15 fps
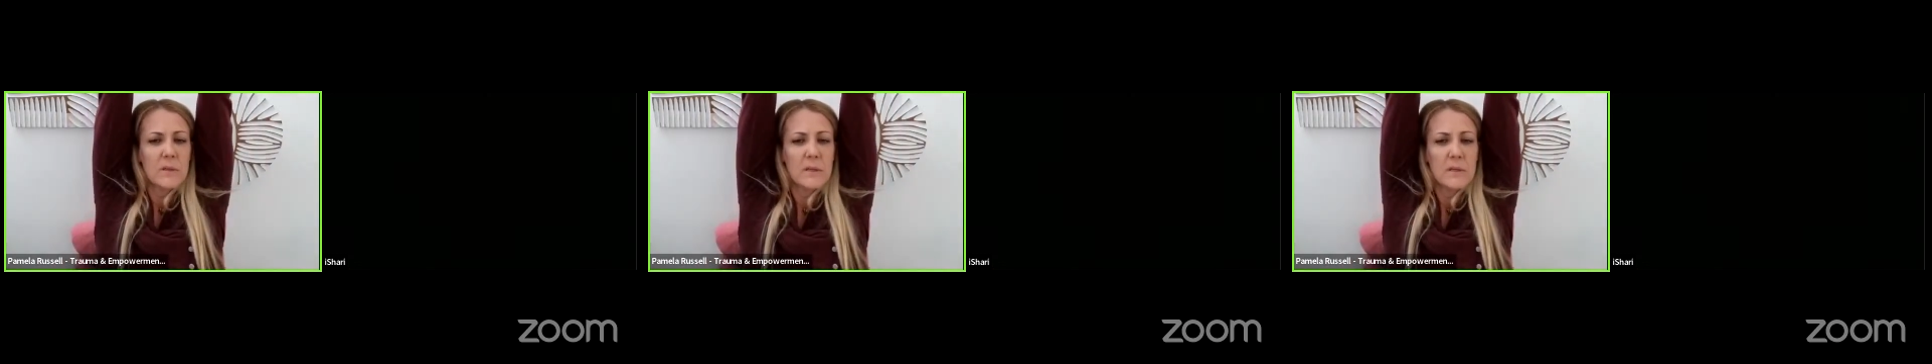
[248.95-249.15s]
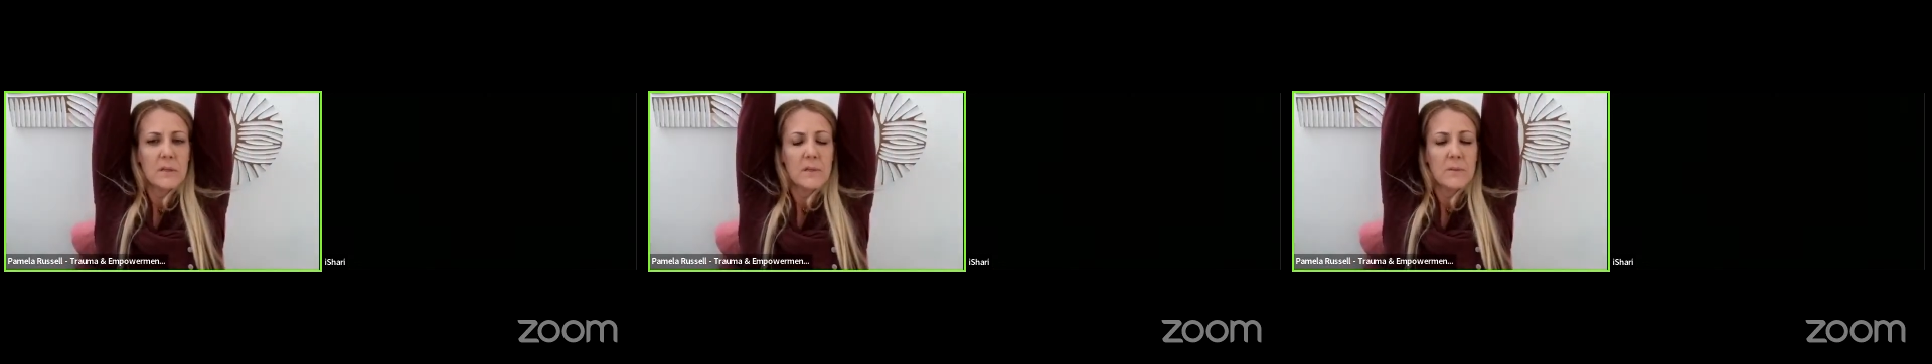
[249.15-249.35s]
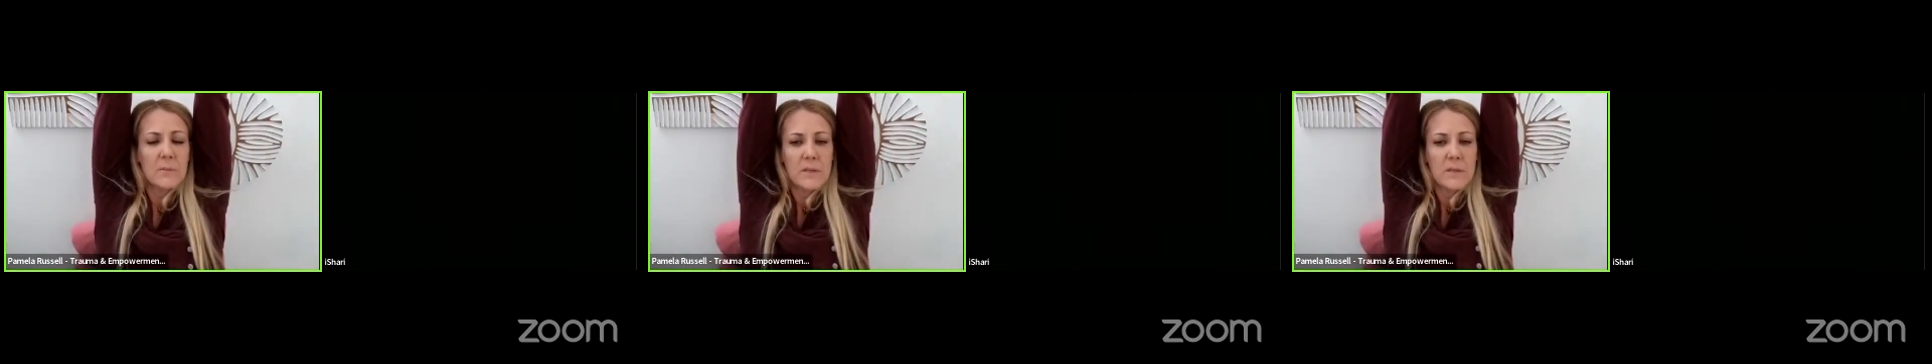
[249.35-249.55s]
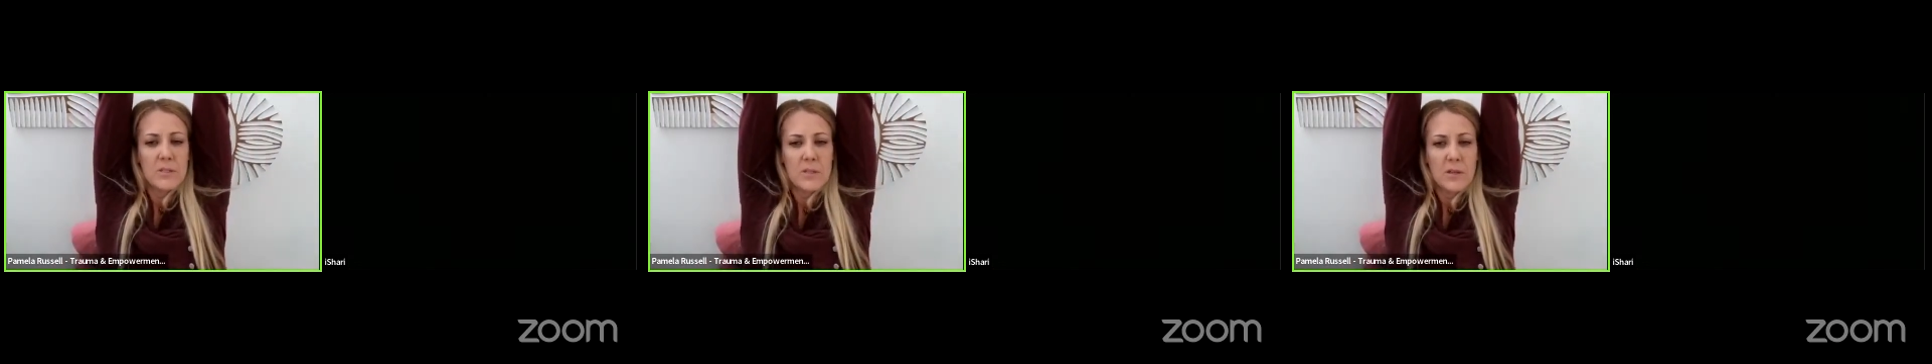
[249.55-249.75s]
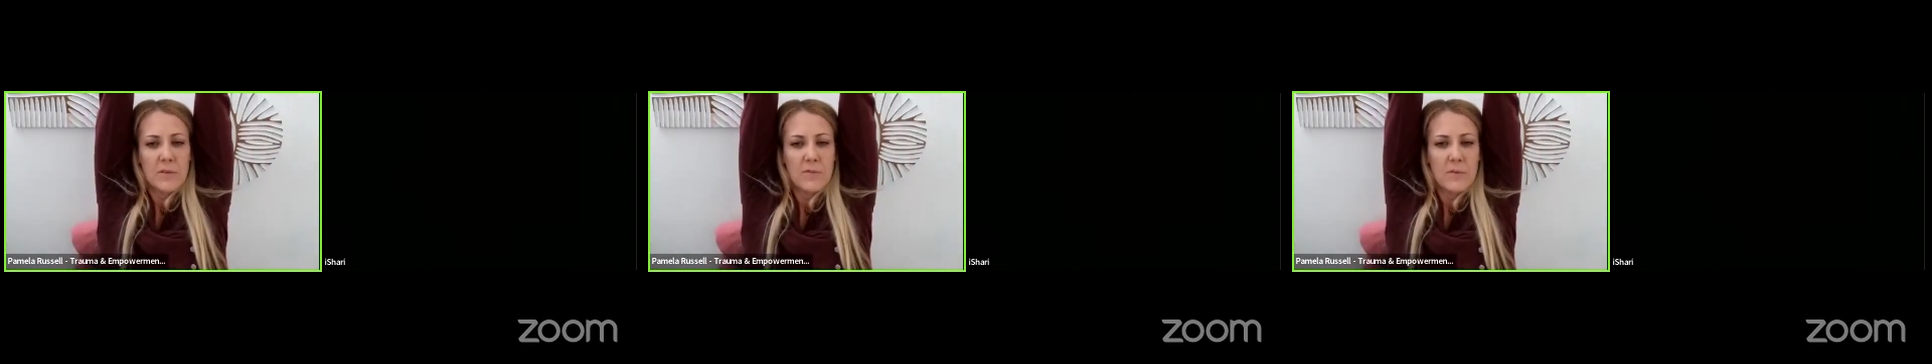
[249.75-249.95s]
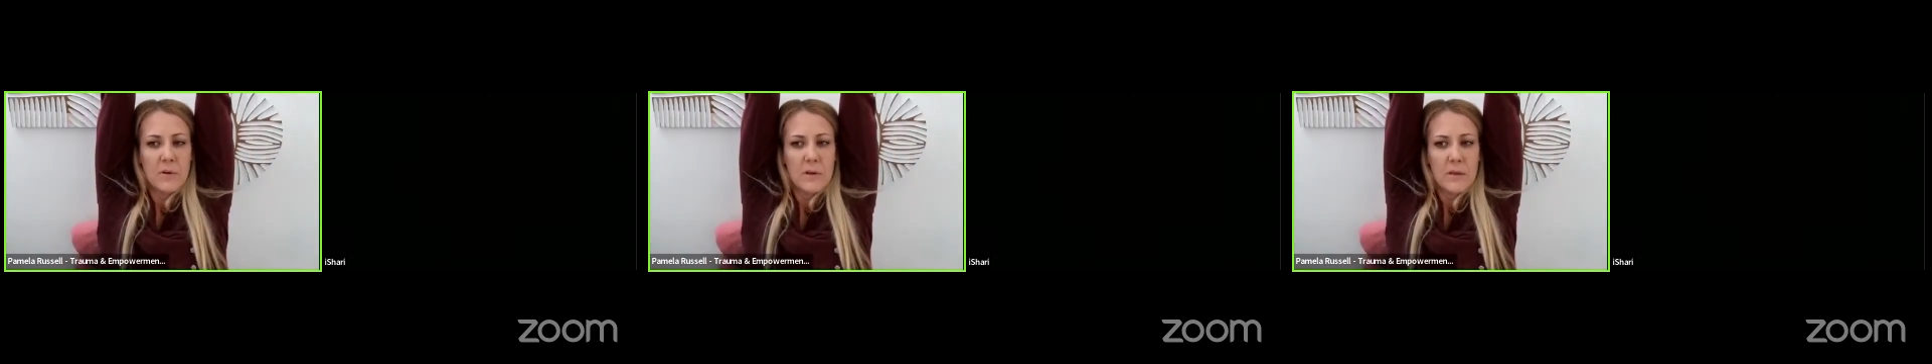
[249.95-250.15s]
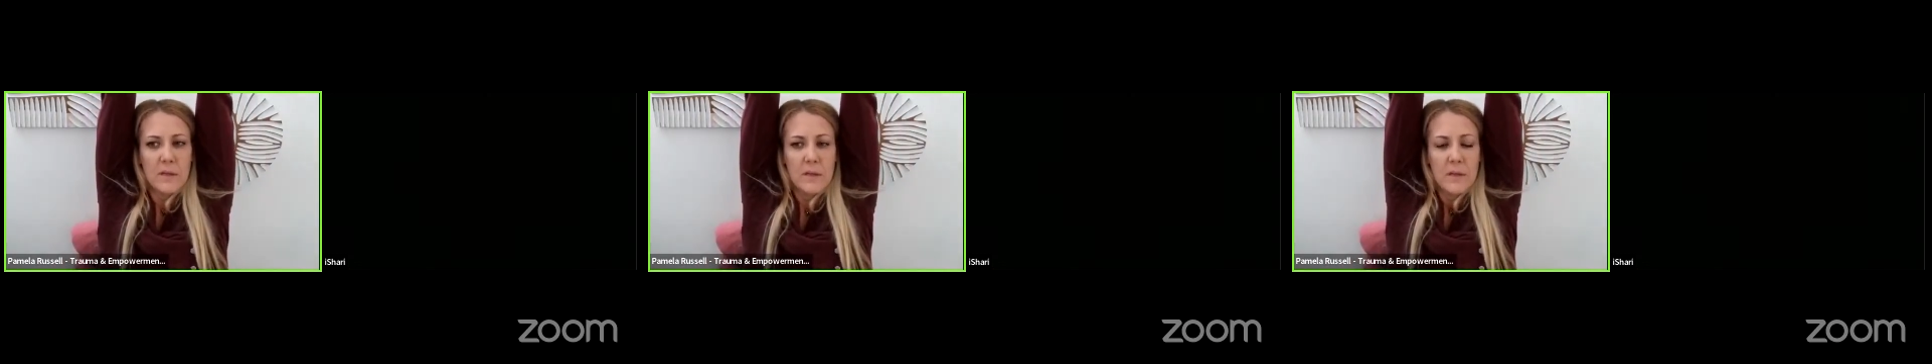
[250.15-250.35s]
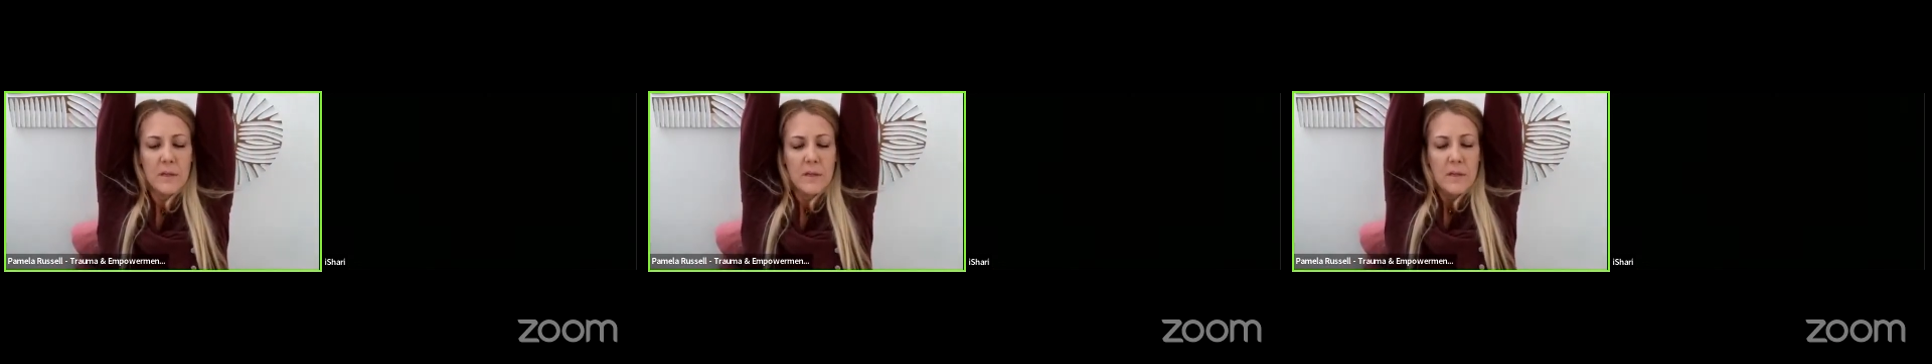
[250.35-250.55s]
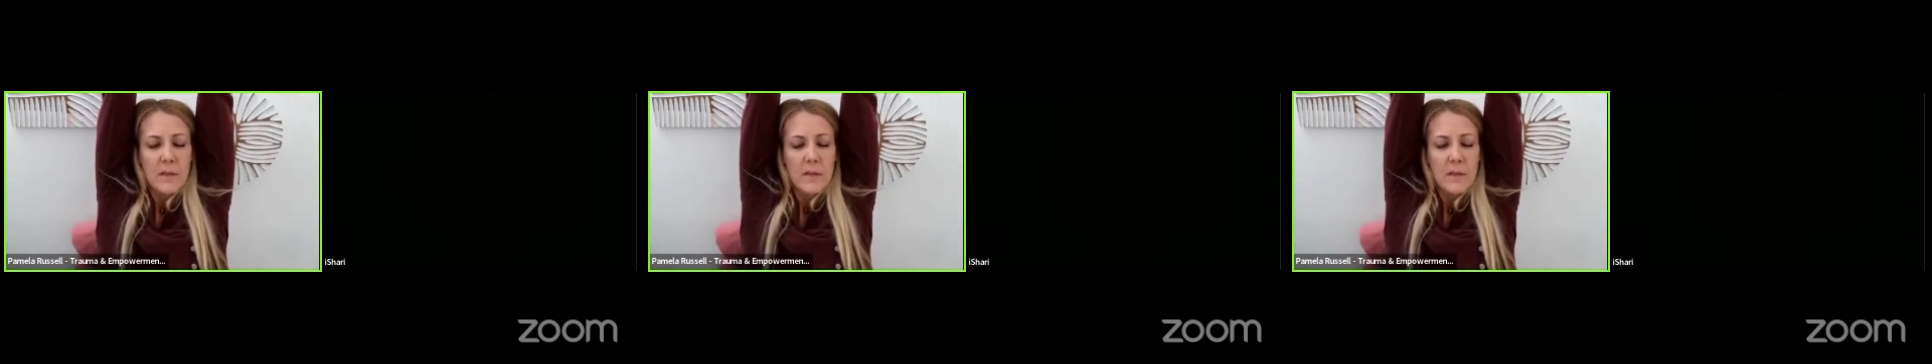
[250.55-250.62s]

really reaching for it,